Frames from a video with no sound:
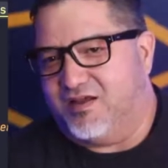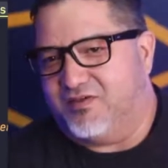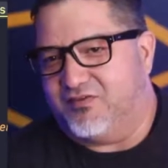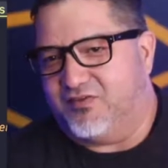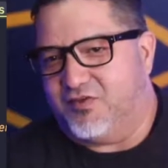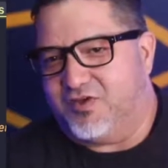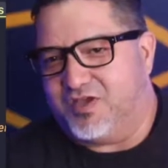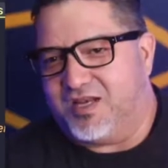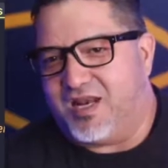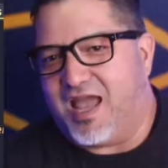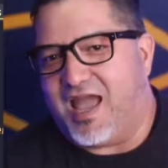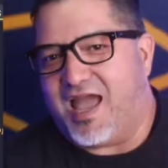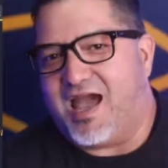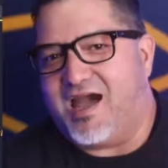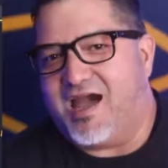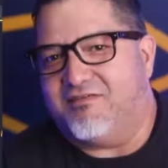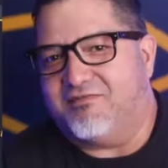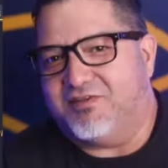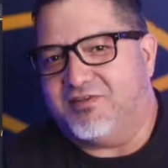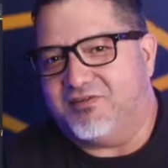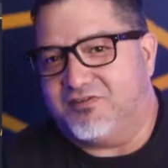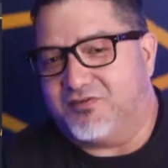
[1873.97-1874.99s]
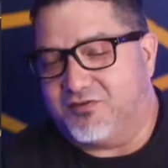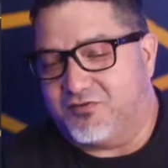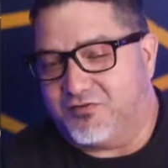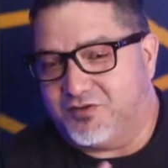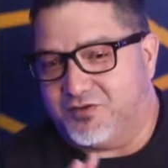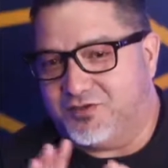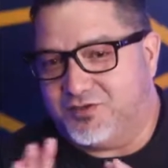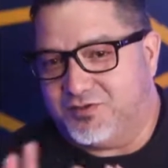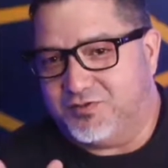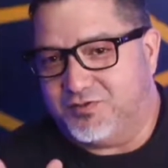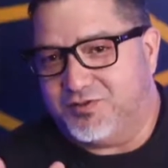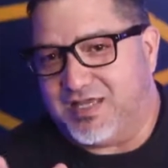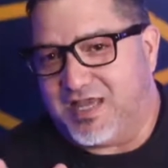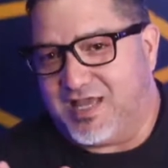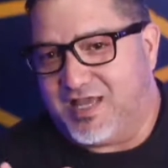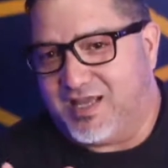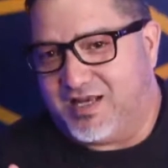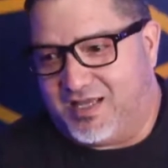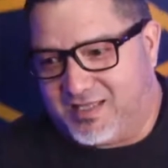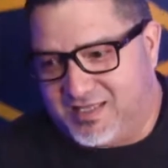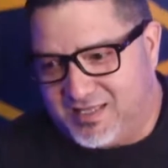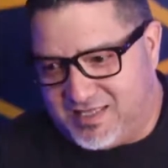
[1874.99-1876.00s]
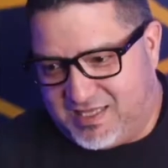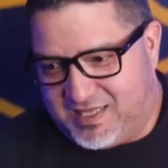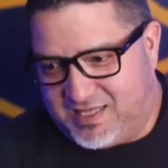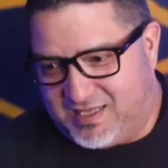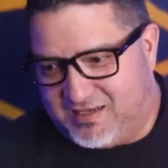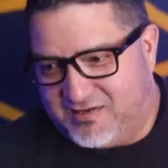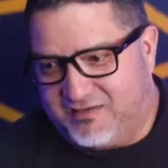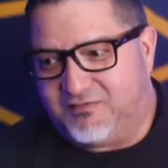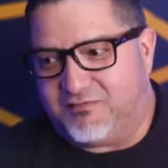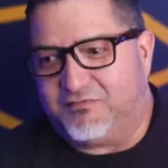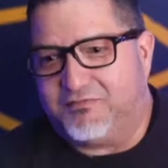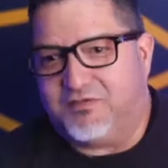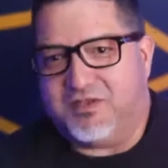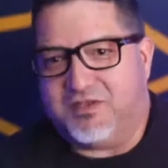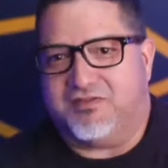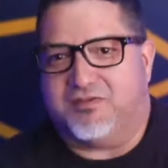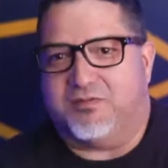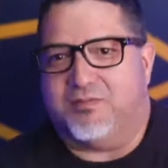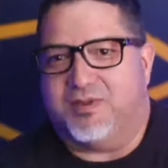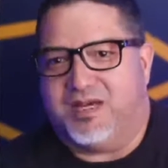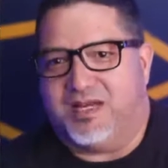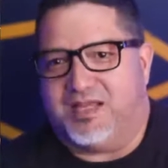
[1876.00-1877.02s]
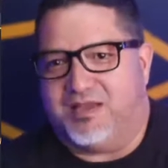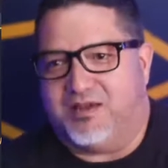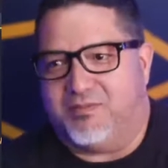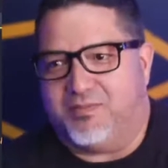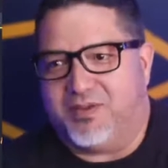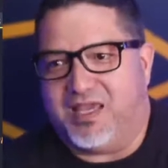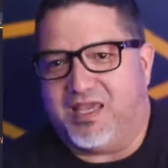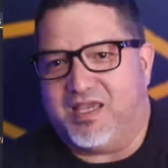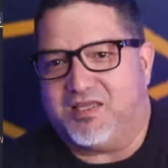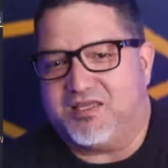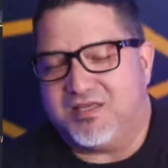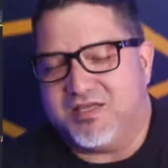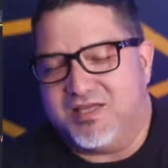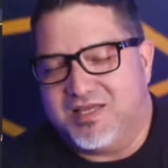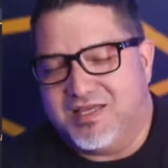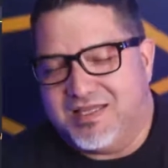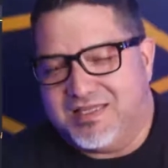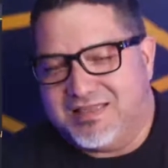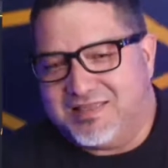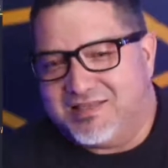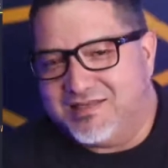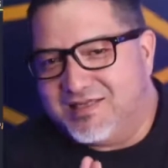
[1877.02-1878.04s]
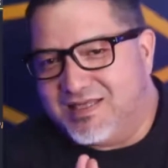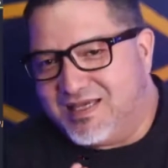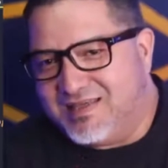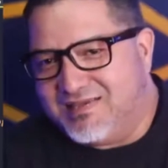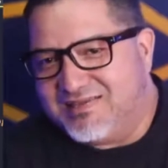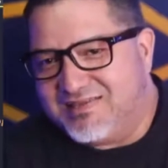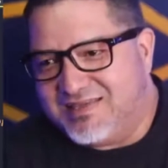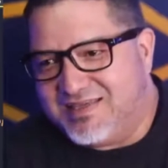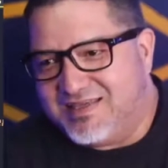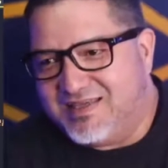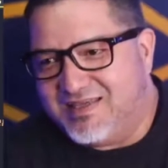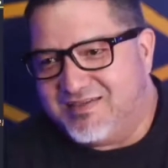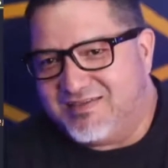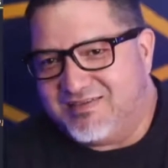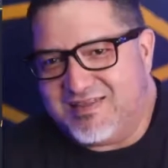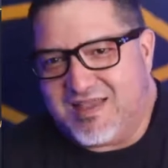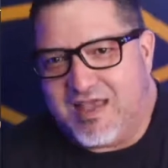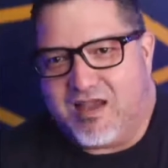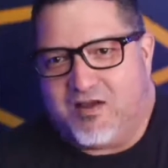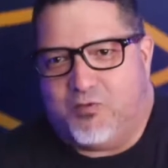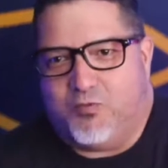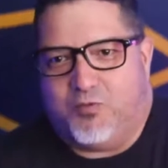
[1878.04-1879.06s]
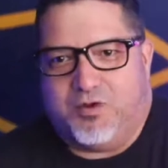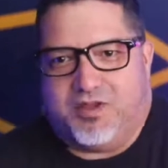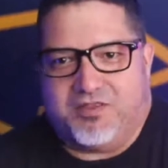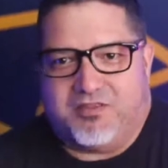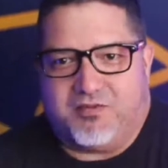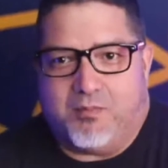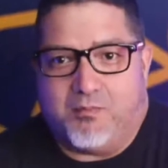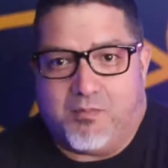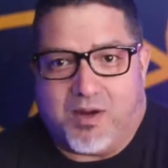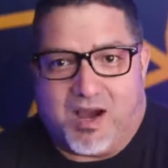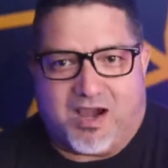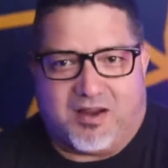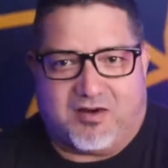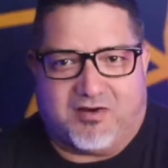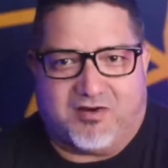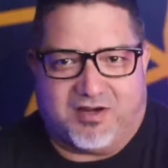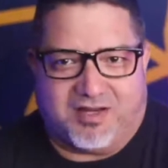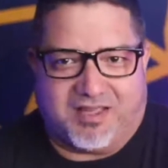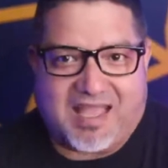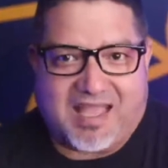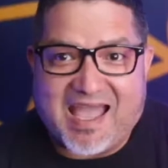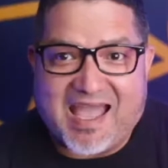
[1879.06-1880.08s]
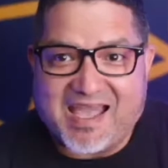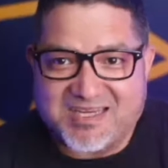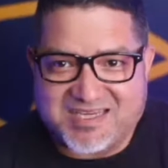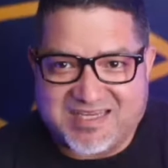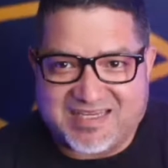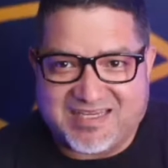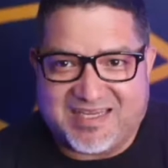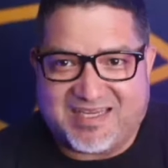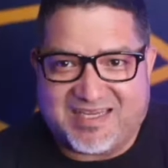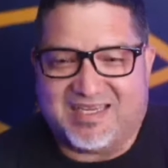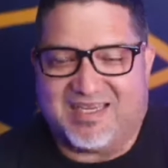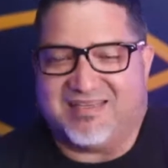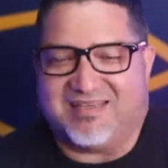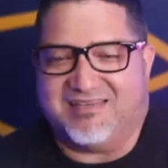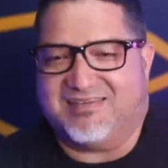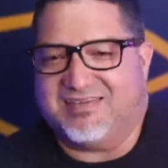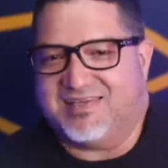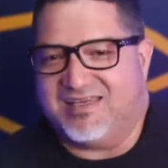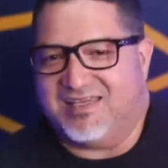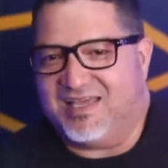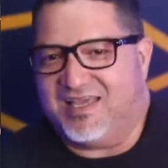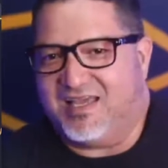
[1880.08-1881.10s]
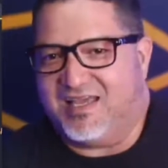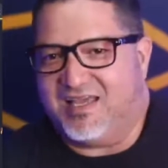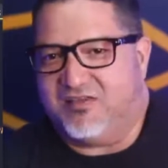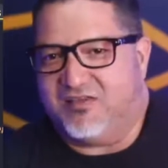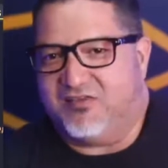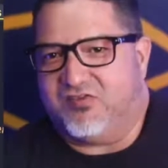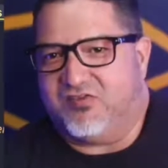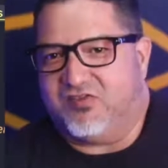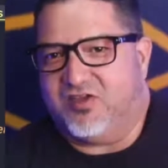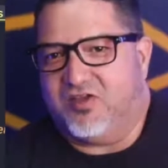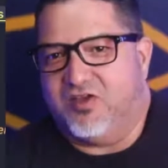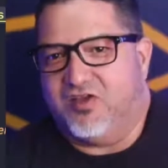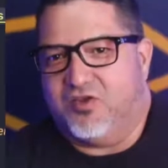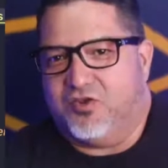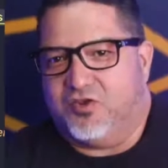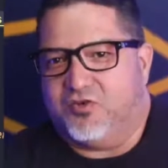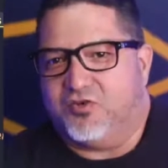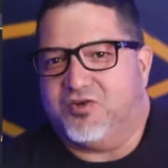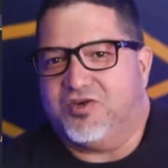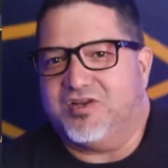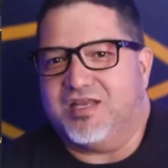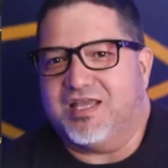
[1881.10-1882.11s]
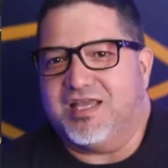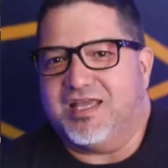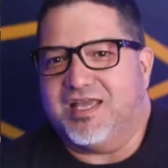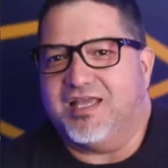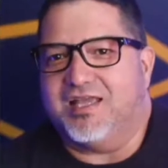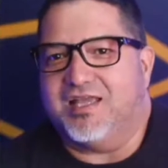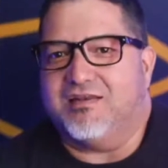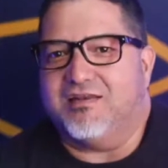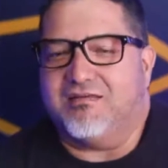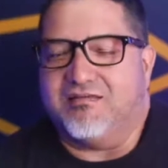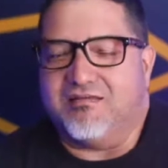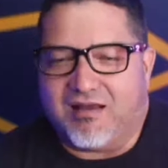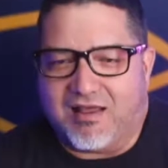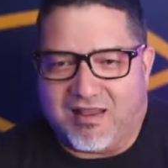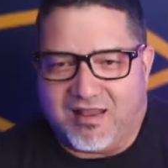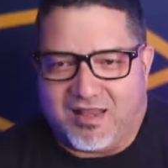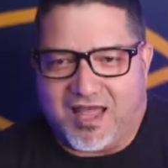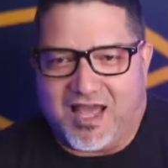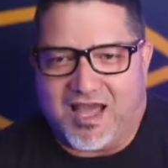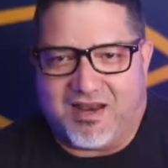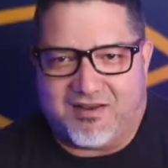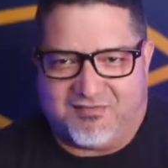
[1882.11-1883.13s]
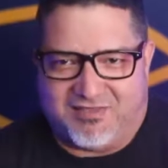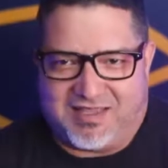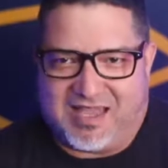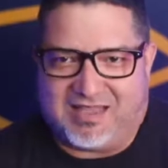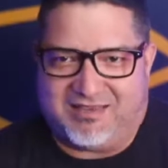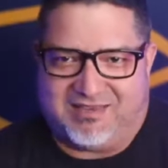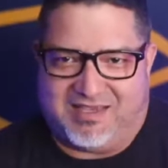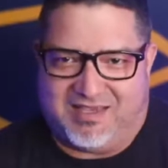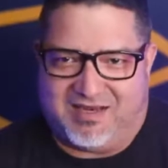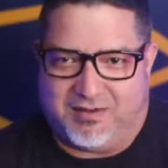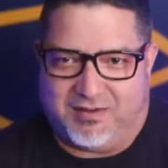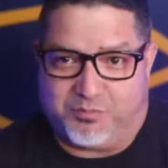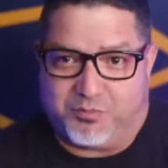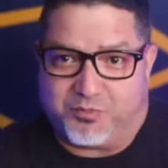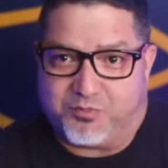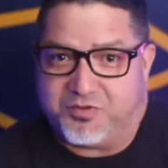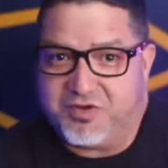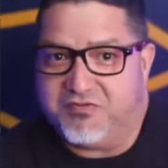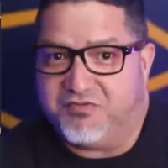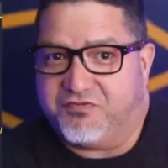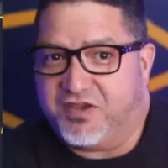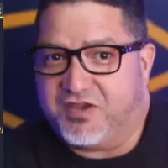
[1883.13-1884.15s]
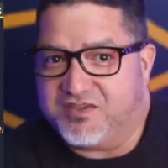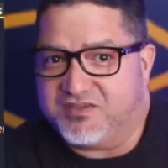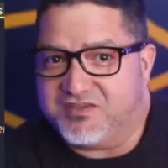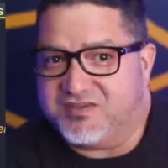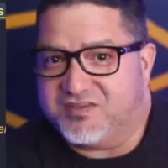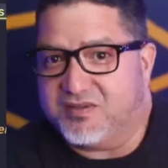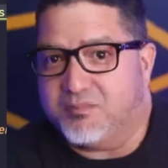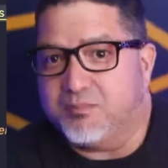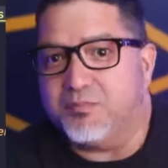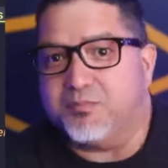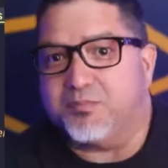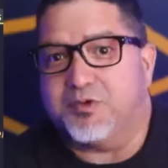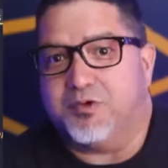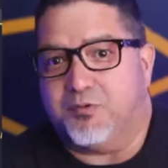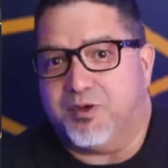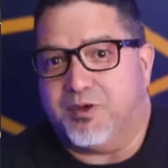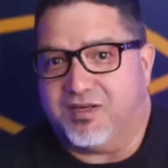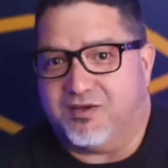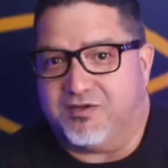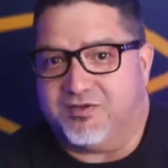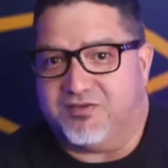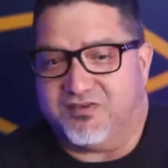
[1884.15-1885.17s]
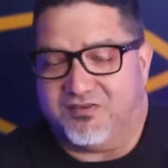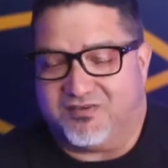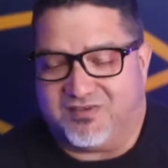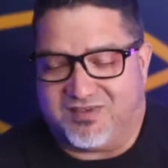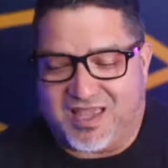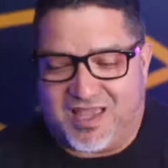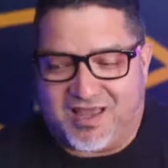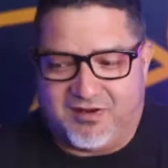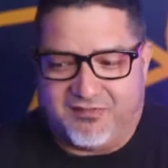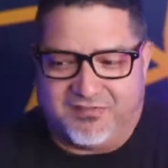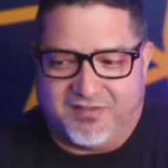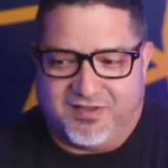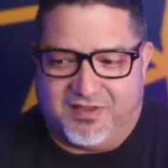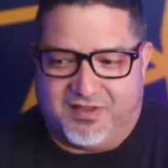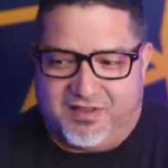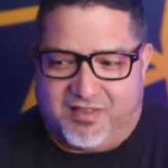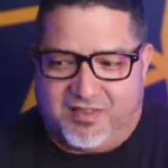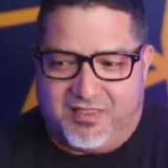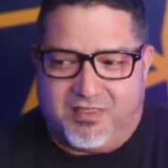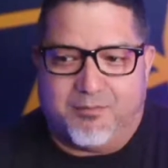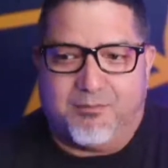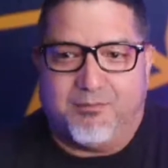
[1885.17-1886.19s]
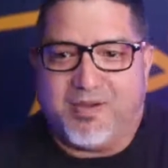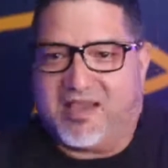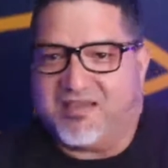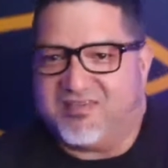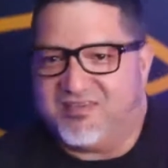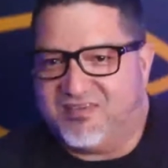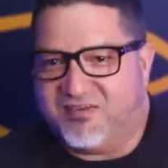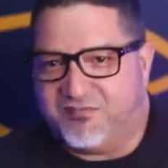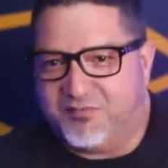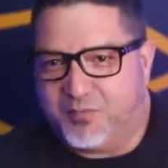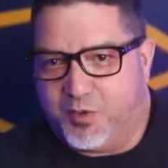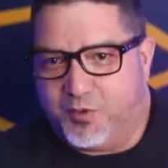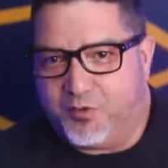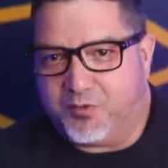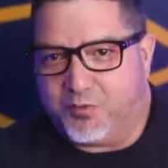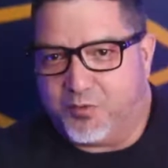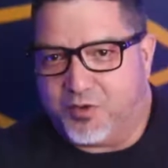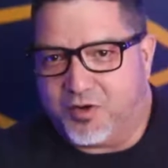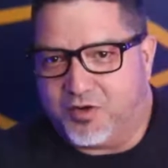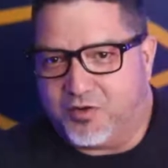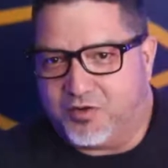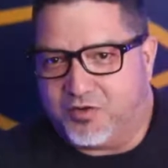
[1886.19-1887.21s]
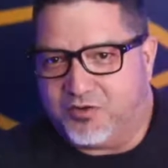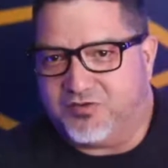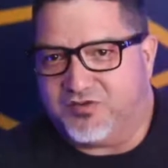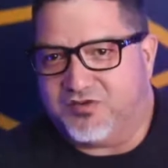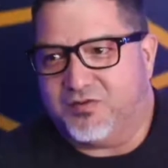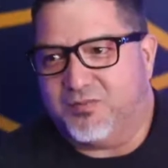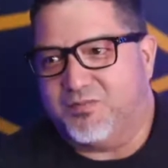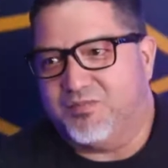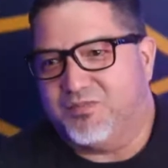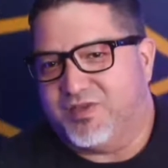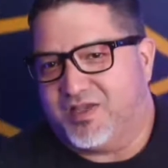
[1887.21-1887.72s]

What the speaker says: So you can have the server do that and then feed somebody a page. The nice thing is that with modern caching and CDNs, you're going to get a lot of that data prefetched and pre-rendered. So it's kind of the best of both worlds.